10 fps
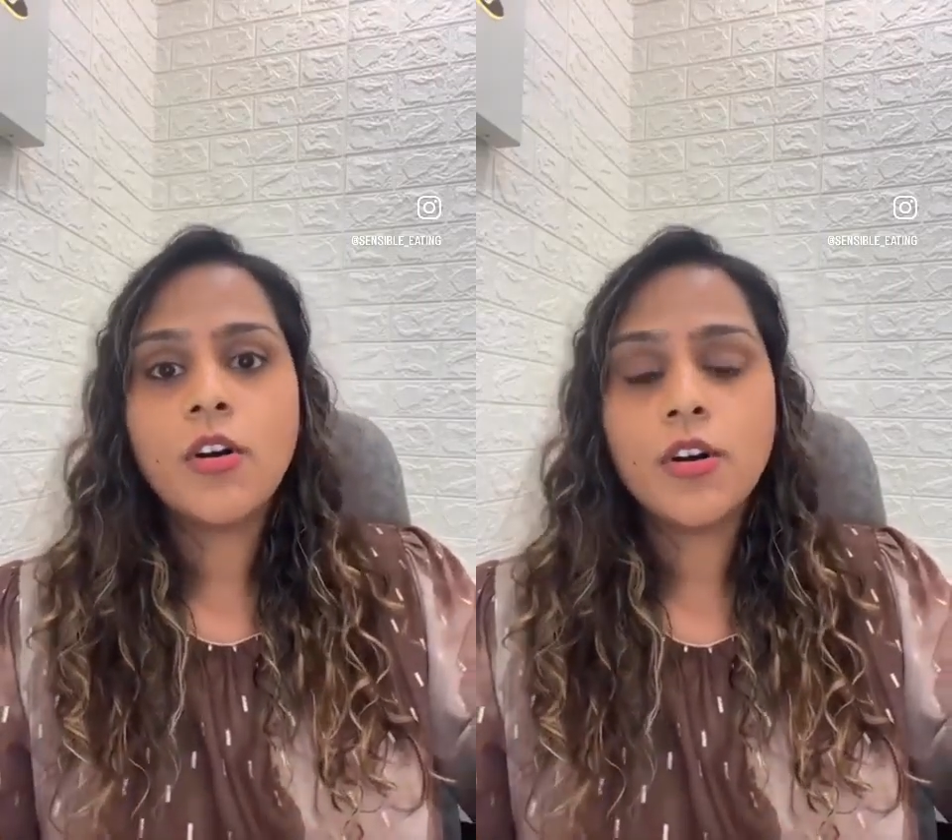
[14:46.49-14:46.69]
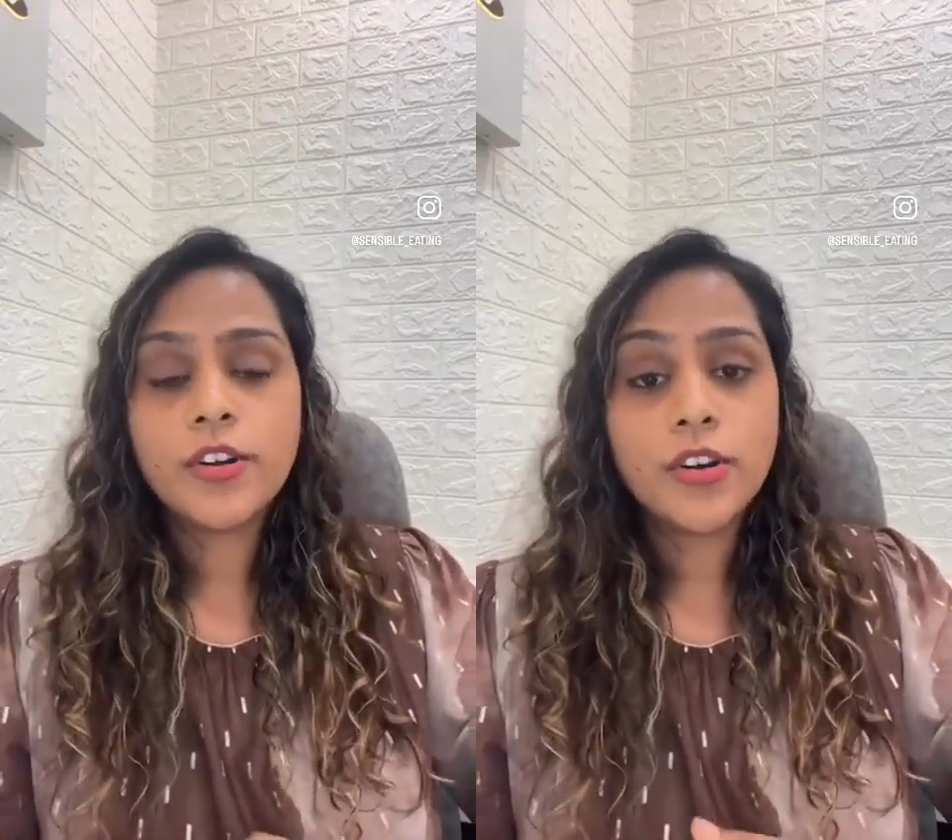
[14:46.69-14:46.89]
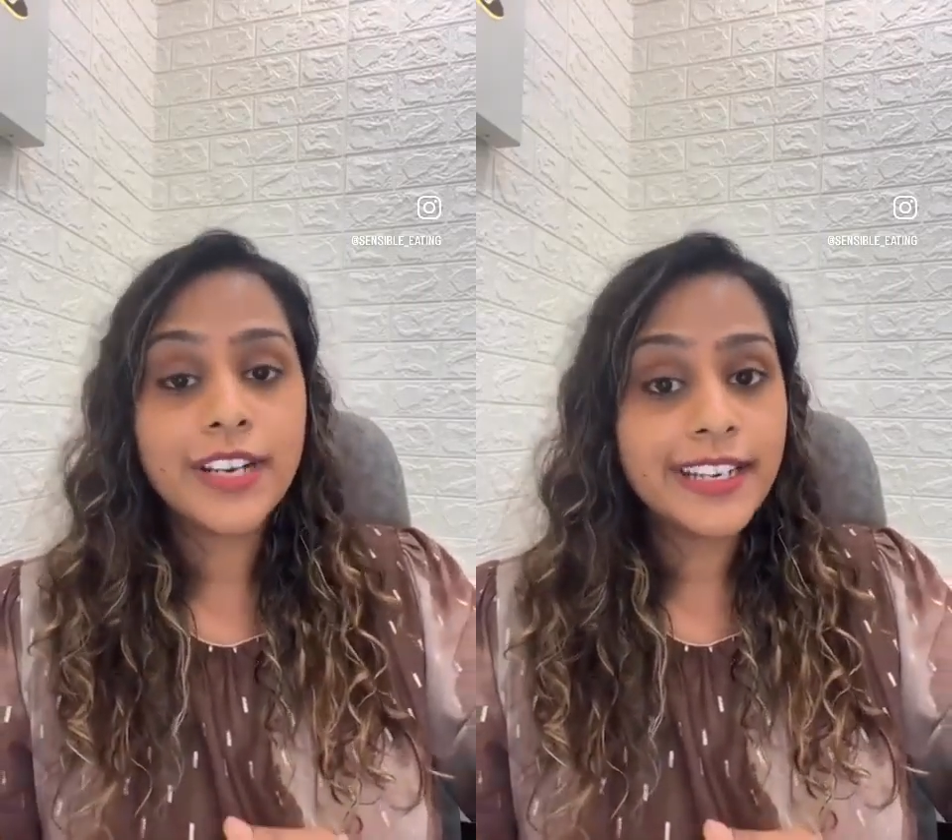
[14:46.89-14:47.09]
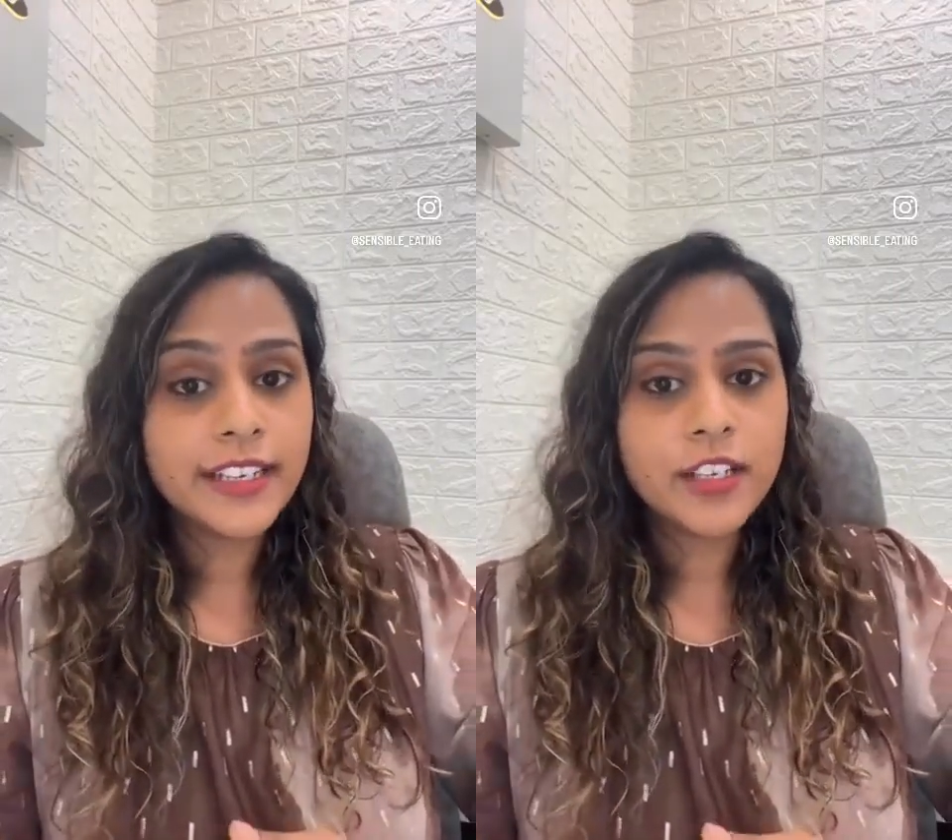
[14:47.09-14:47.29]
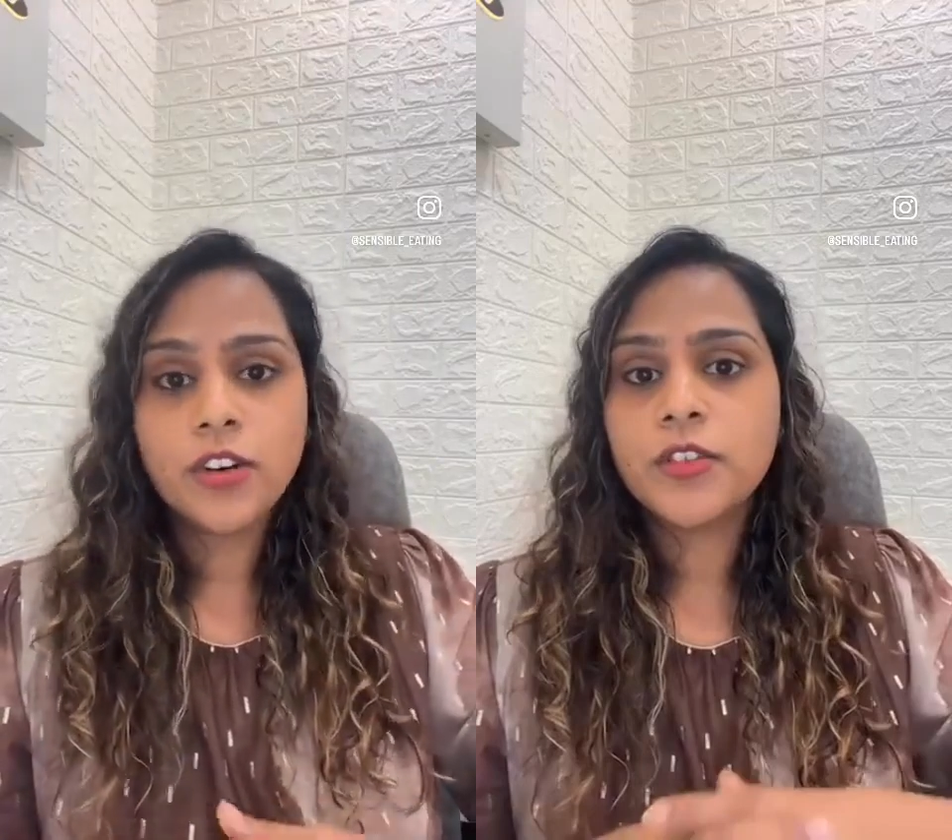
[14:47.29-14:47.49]
or you're
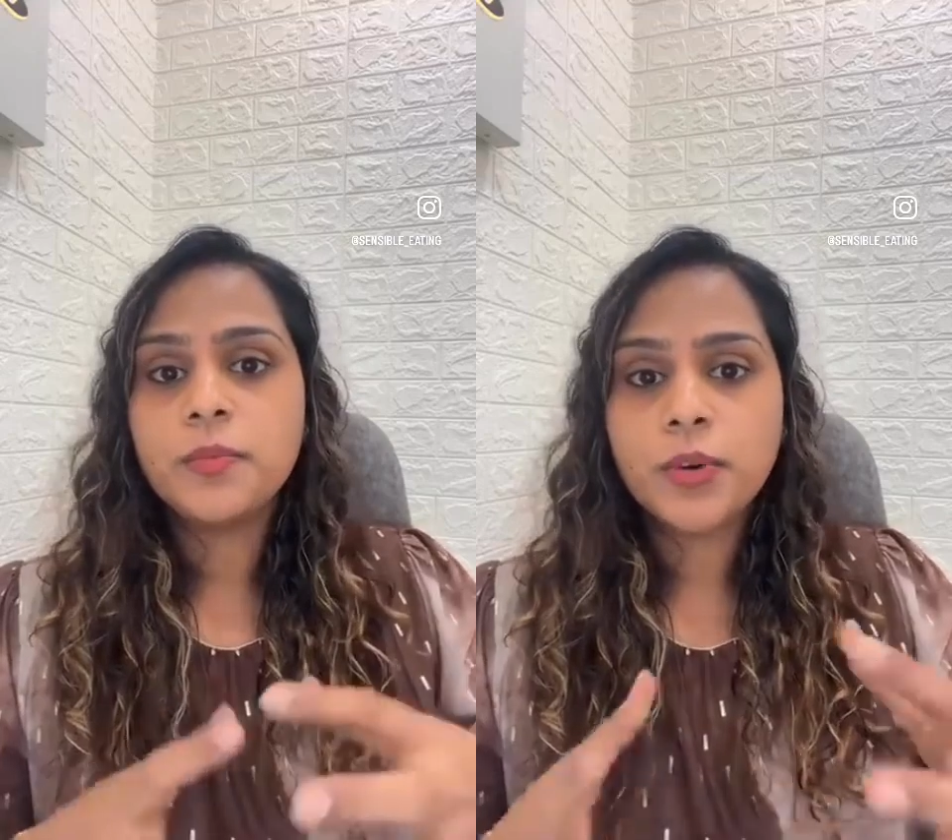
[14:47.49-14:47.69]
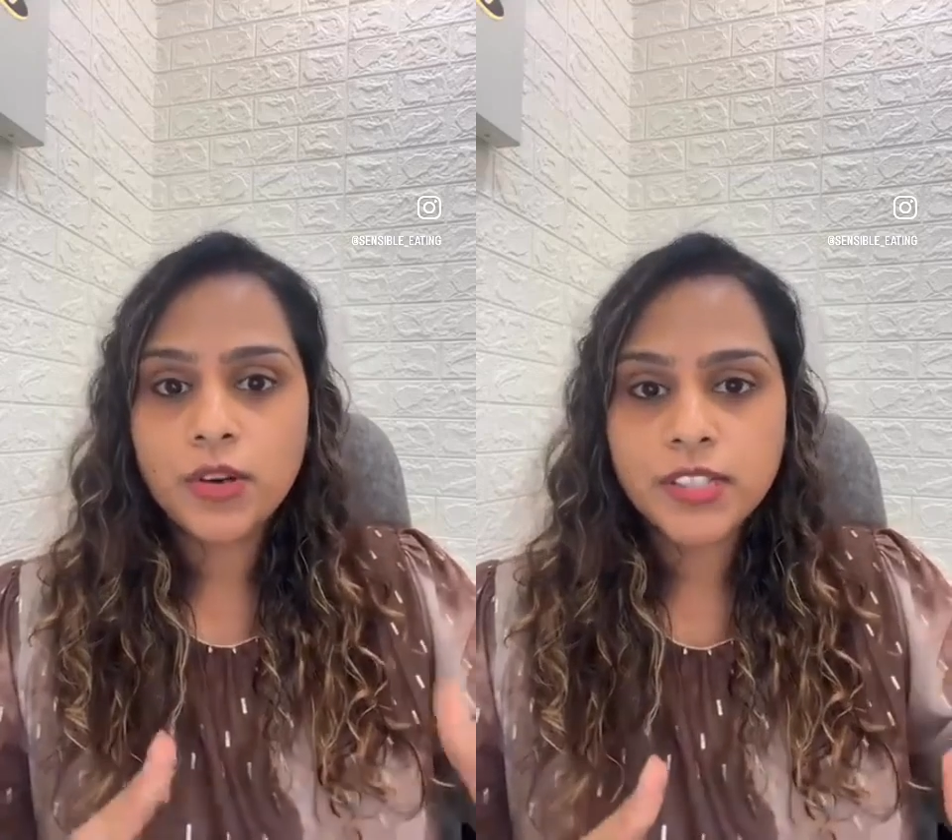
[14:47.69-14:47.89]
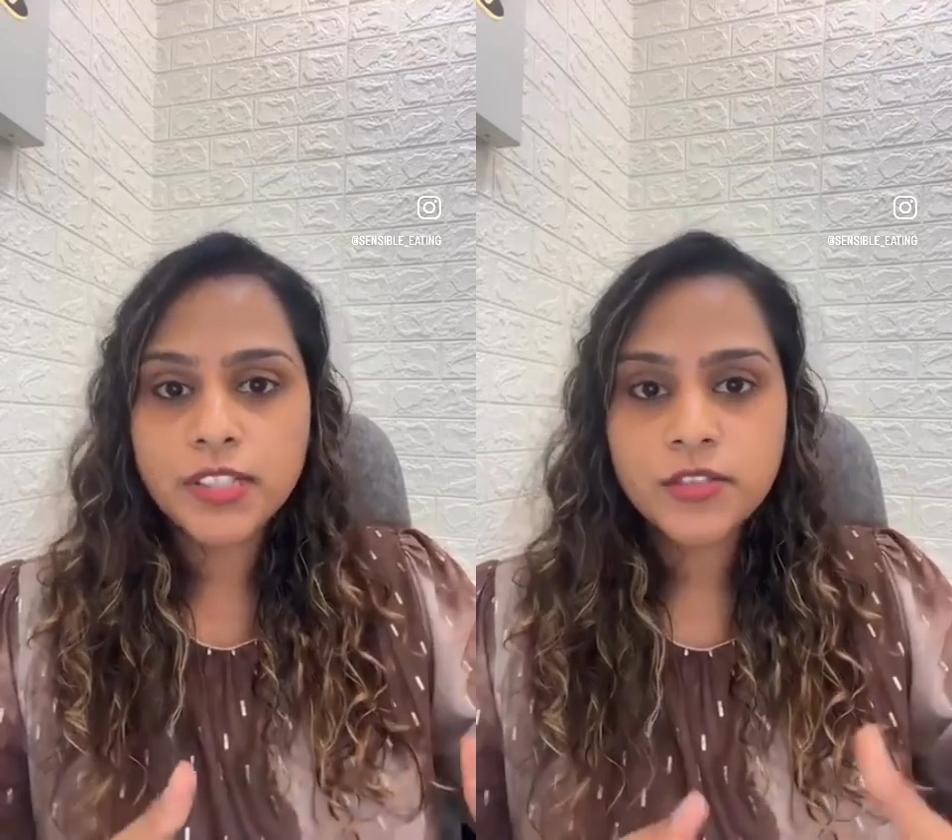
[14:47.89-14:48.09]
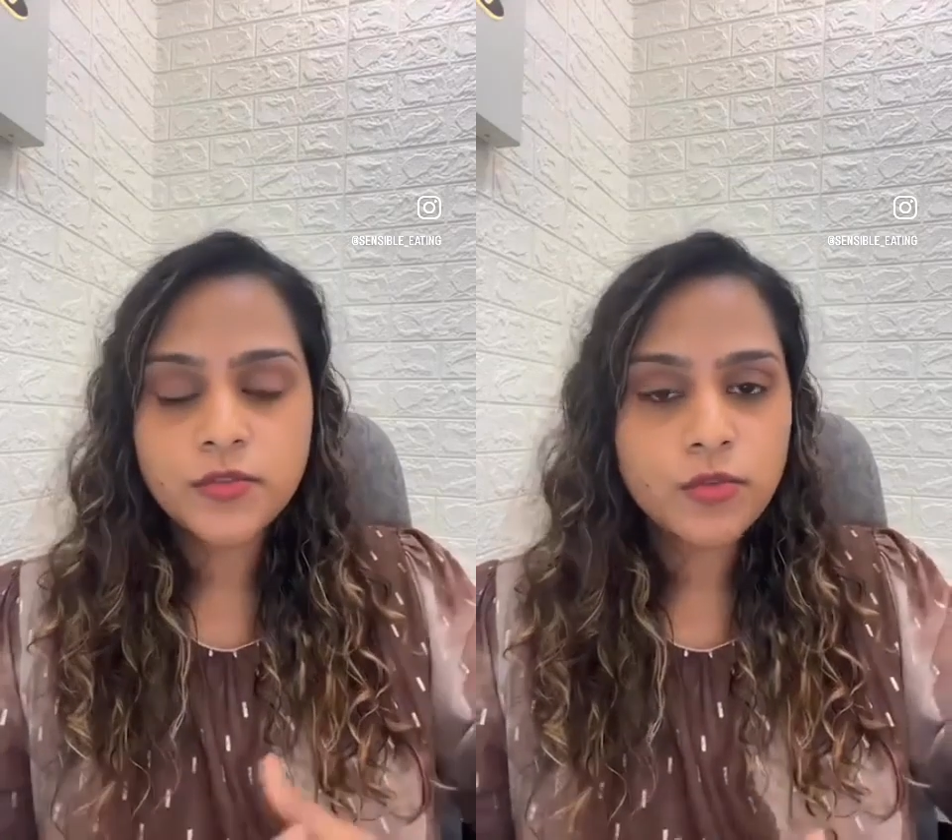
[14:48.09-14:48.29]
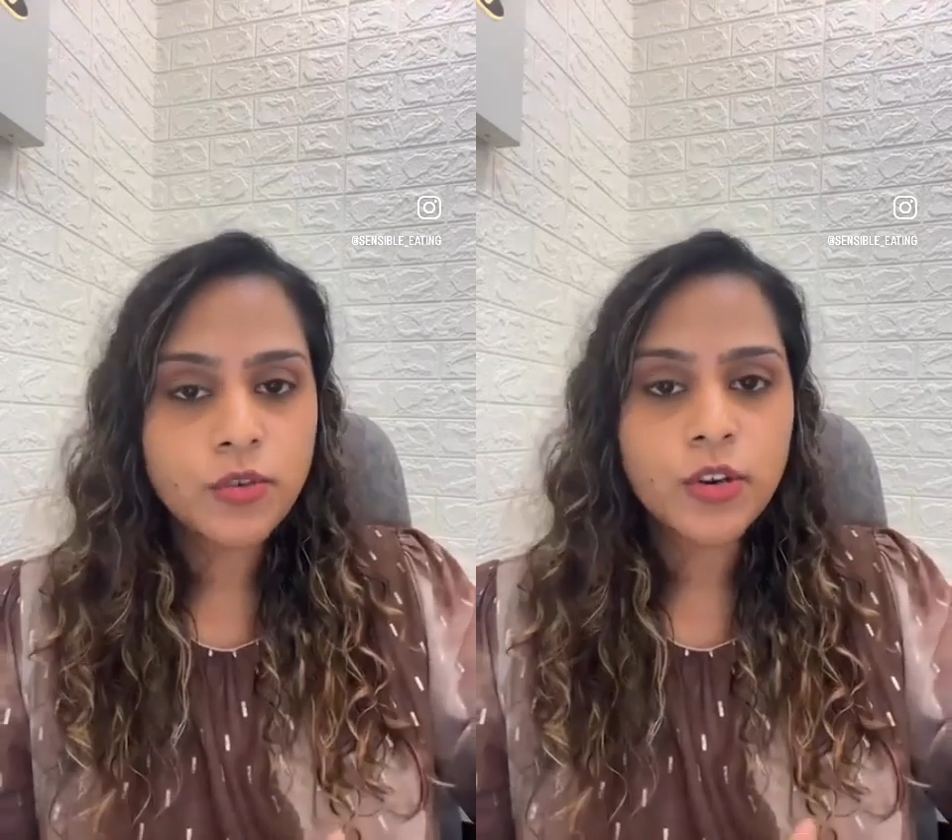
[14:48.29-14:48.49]
eating a lot of processed food,